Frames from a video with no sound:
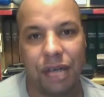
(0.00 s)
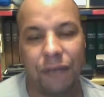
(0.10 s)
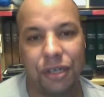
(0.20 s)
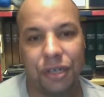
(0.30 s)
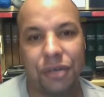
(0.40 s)

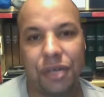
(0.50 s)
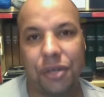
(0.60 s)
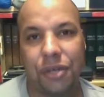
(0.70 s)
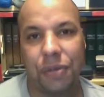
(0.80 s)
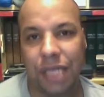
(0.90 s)
and reduced
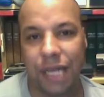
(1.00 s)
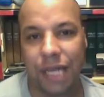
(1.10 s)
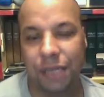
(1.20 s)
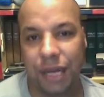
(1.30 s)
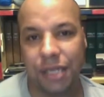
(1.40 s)
it to a
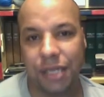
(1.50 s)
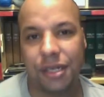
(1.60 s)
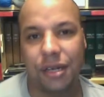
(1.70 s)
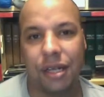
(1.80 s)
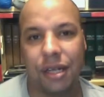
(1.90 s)
database.